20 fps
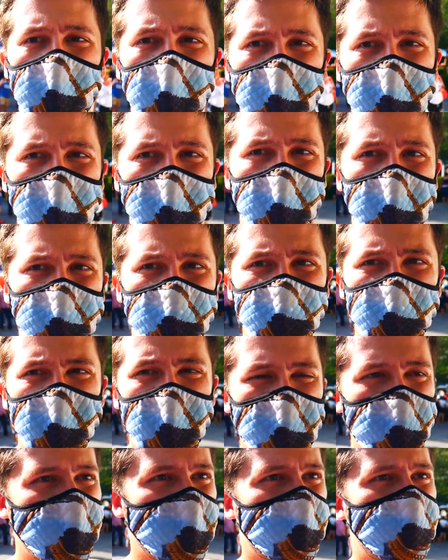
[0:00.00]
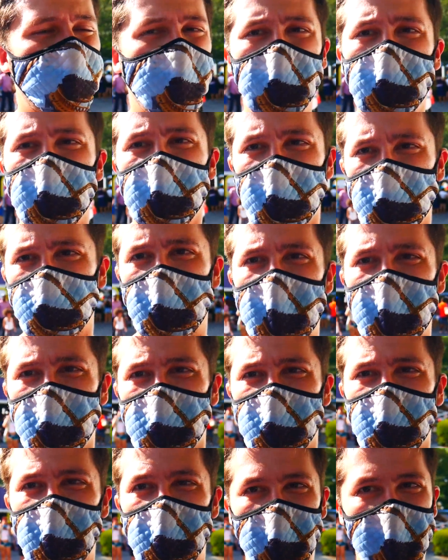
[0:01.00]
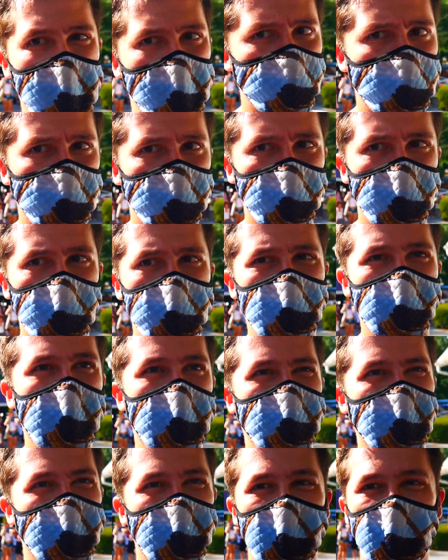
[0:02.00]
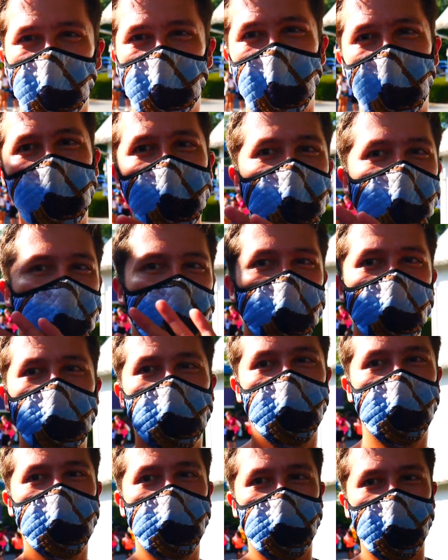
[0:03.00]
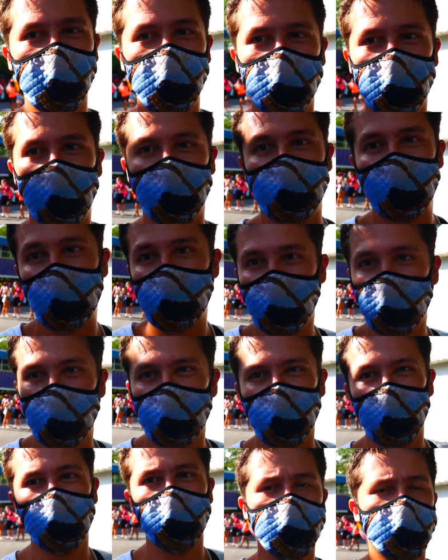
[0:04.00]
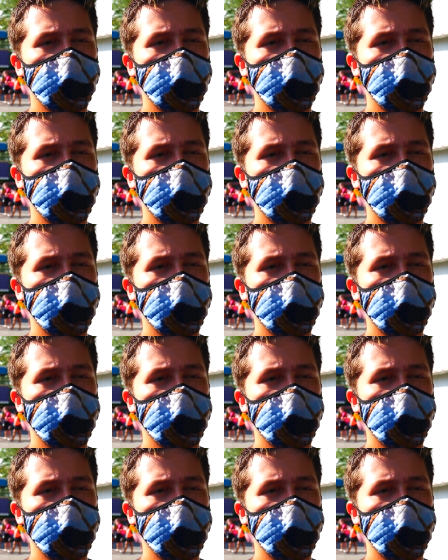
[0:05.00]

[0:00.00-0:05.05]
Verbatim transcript: Okay, that was probably the bumpiest monorail I've ever been on in my life. I couldn't get any good footage from on top of it, but